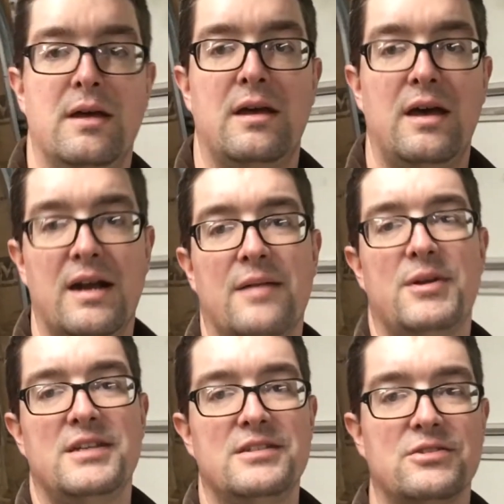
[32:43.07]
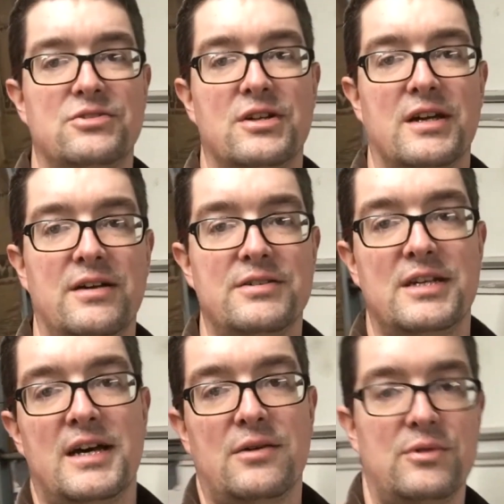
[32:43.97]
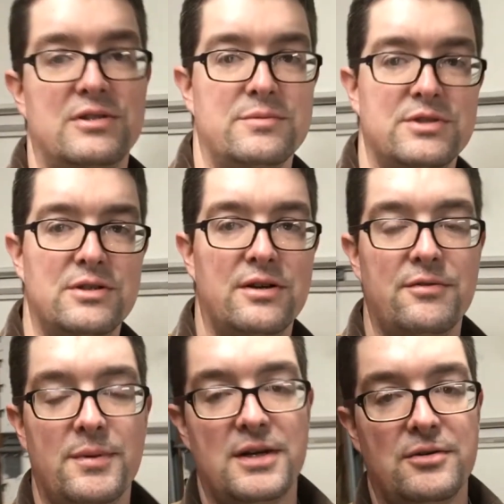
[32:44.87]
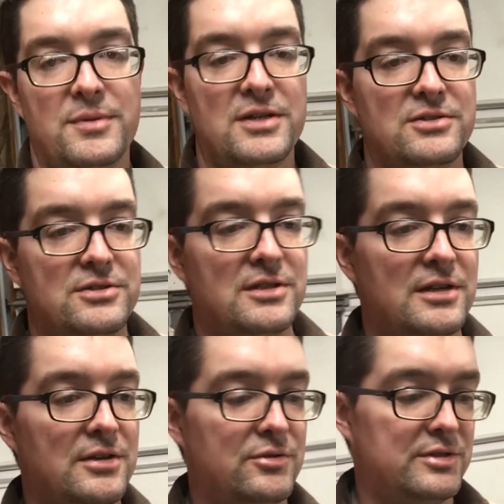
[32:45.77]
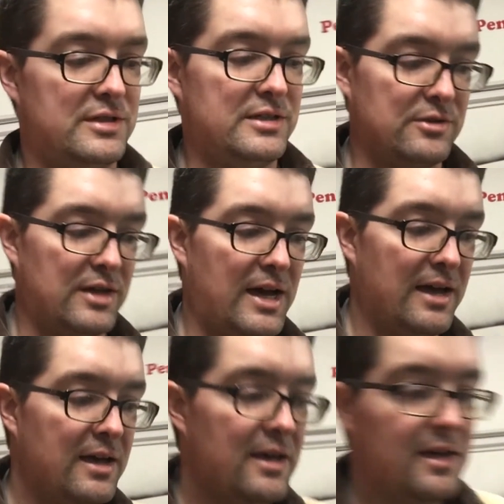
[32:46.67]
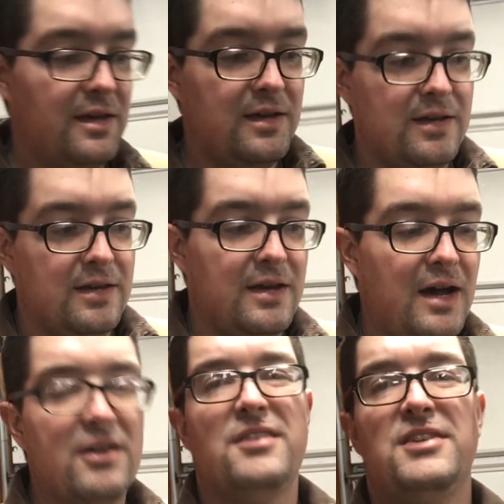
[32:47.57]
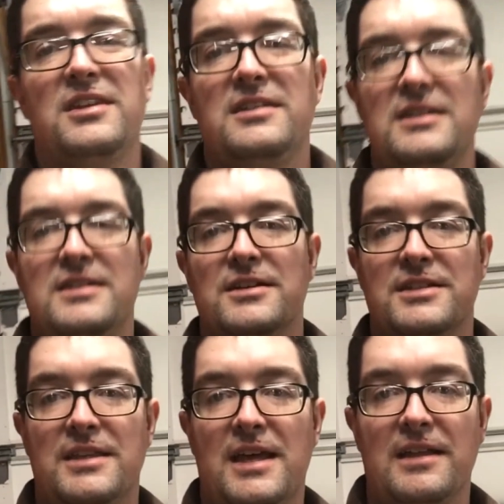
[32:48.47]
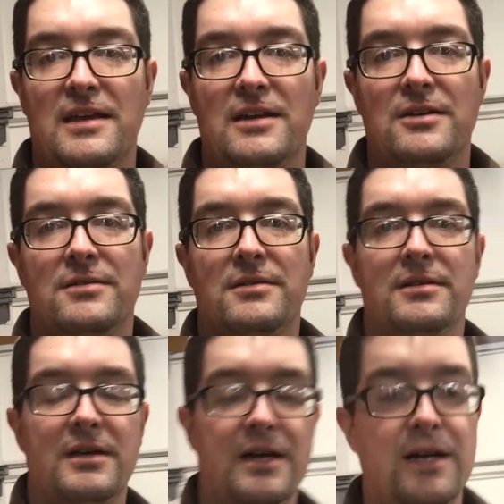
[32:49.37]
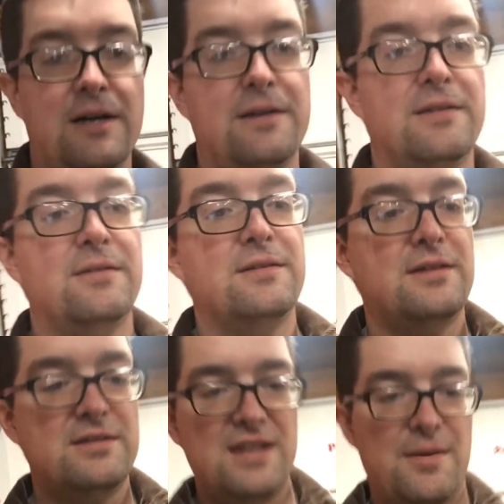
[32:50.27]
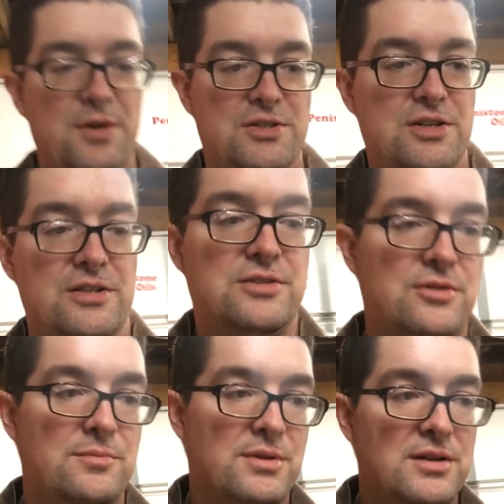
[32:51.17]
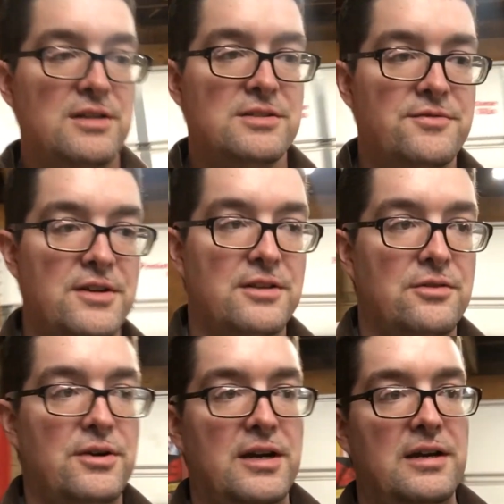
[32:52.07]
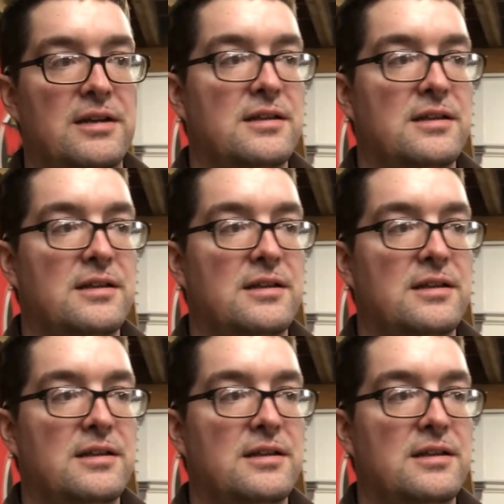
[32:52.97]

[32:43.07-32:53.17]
and I got my diesel truck outside, which I'm sure everybody will be interested in who's a diesel guy. I'll give you the details on that later. It's not much done to it, but it is a fun little rig.